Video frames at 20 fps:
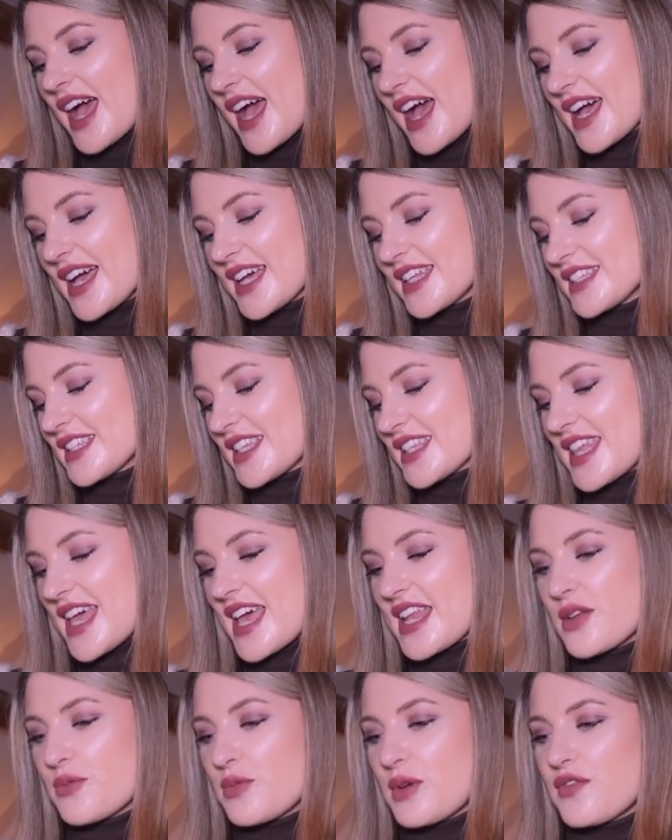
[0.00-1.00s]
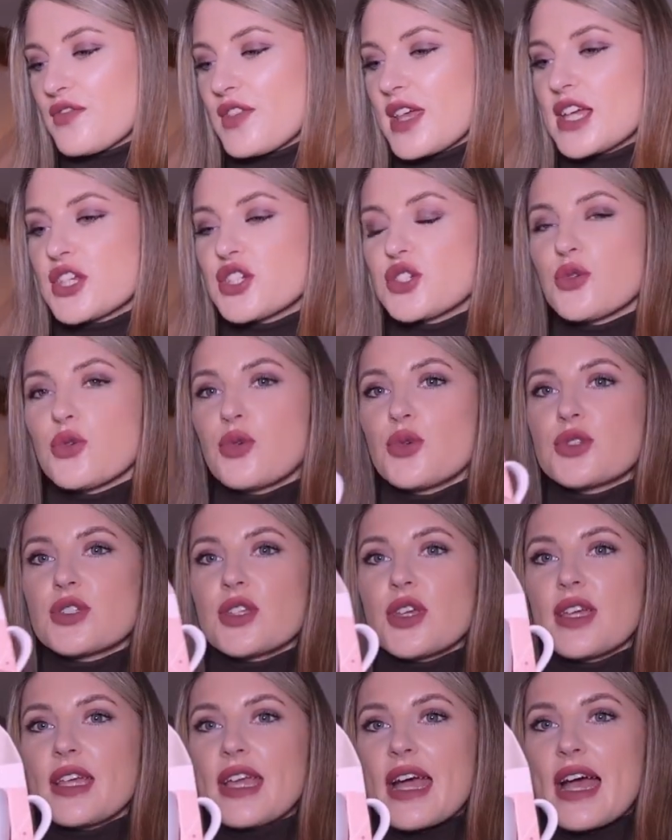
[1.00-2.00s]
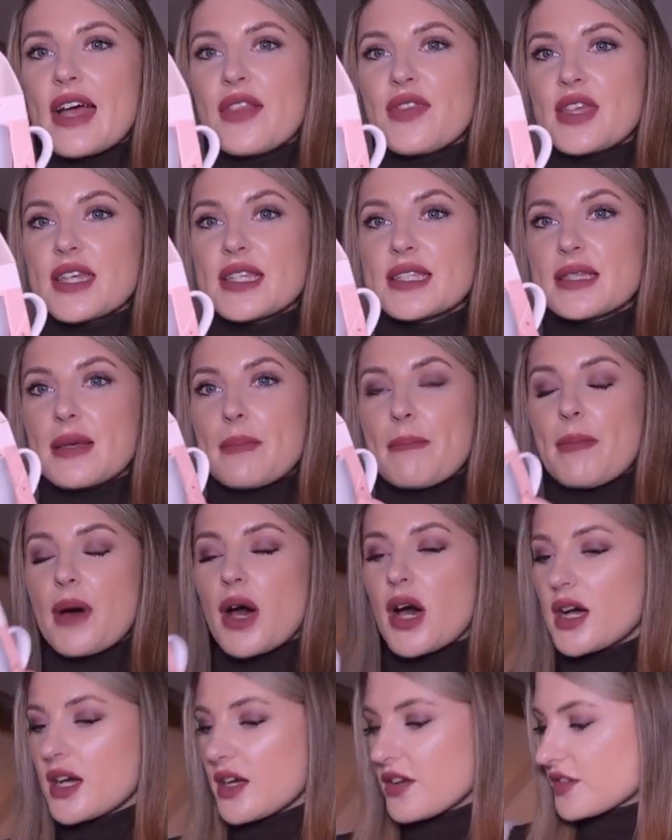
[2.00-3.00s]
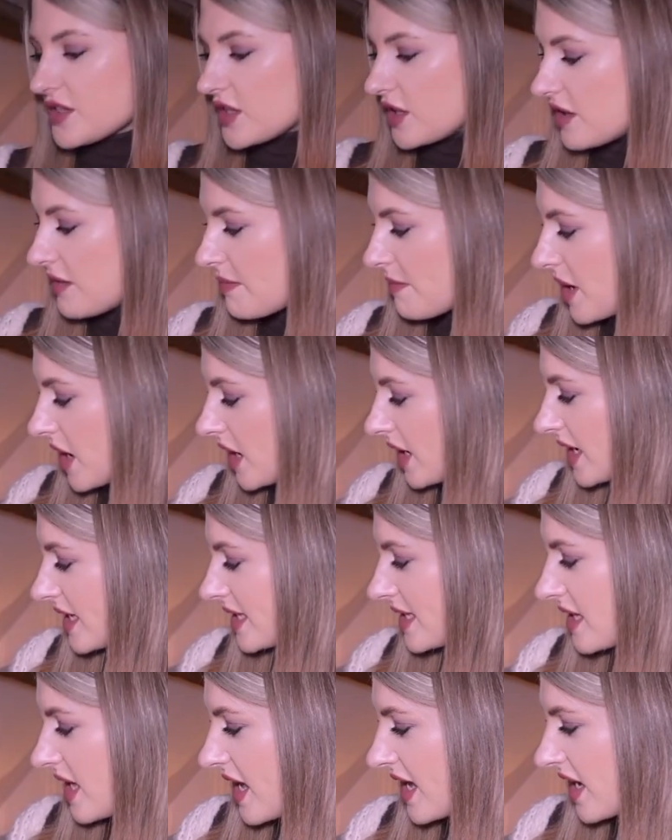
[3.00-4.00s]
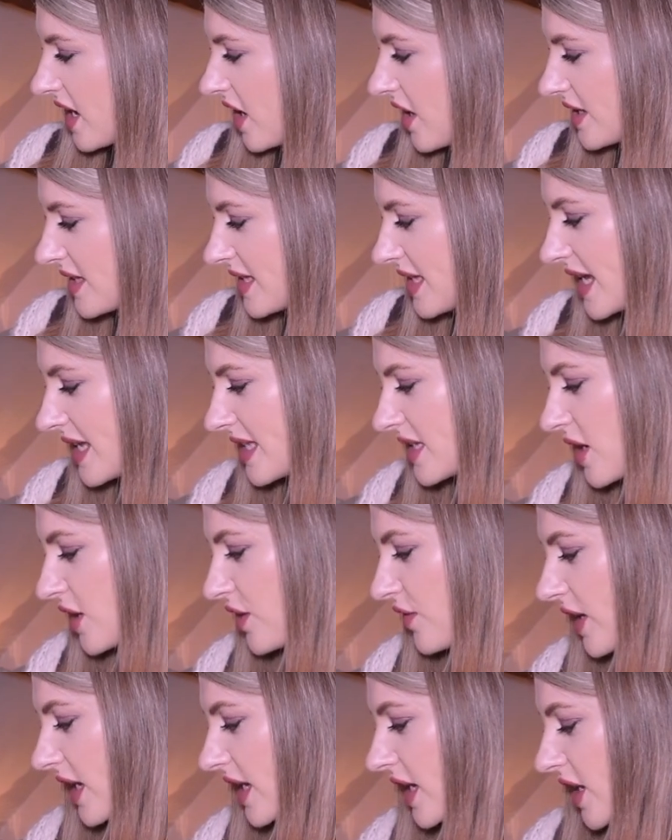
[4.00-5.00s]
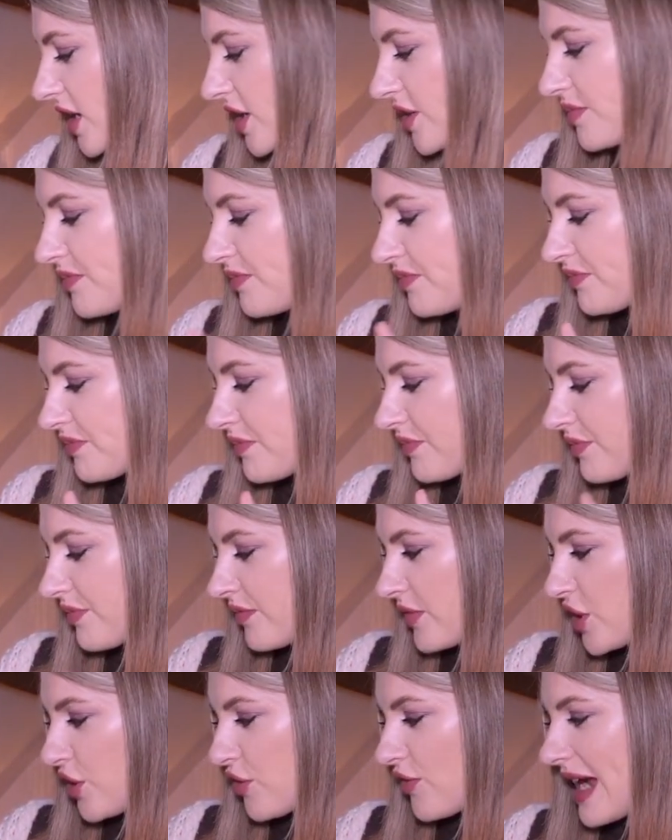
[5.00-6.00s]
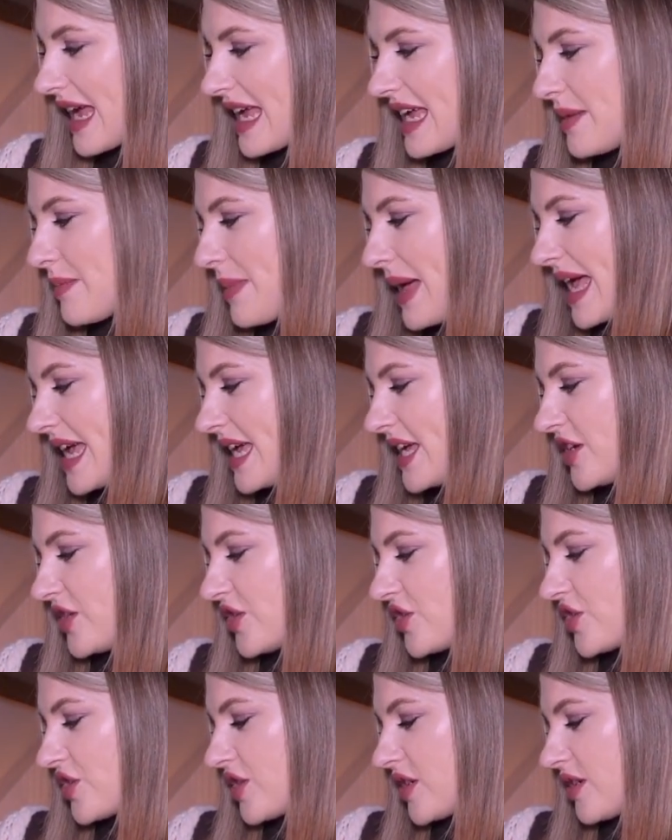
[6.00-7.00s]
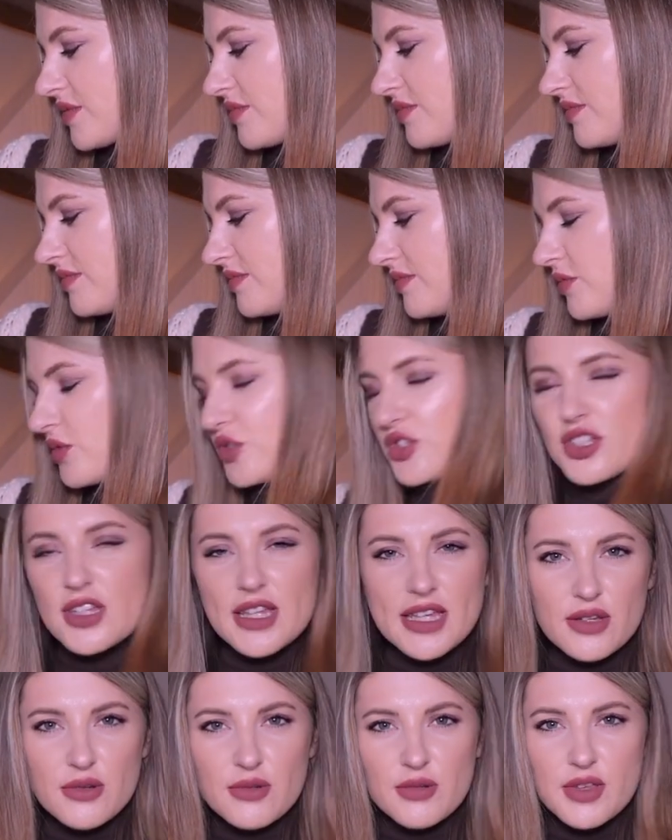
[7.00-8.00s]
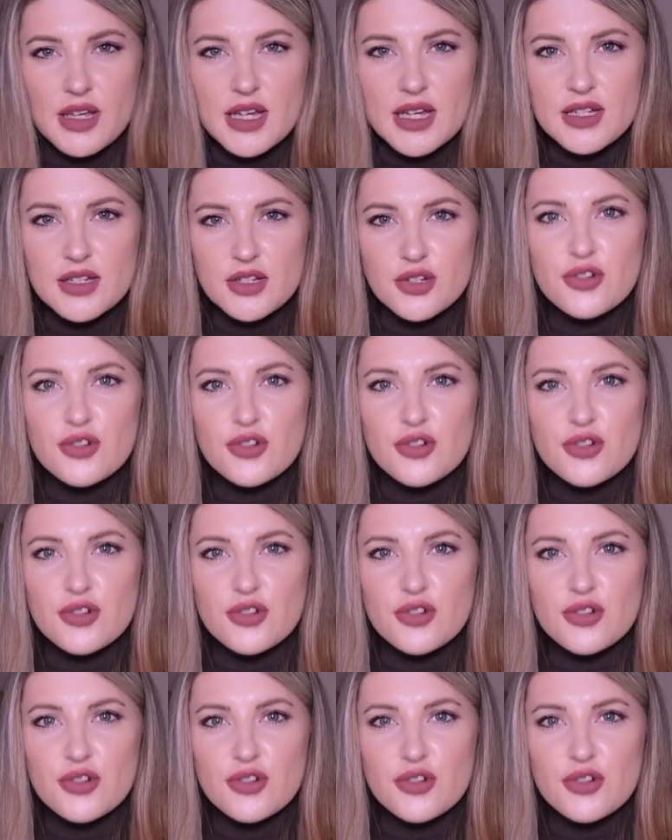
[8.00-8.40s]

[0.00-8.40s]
And then with this you also get this mug. So the mug is like, I'd say it's kind of like a gray beige, what do they call that,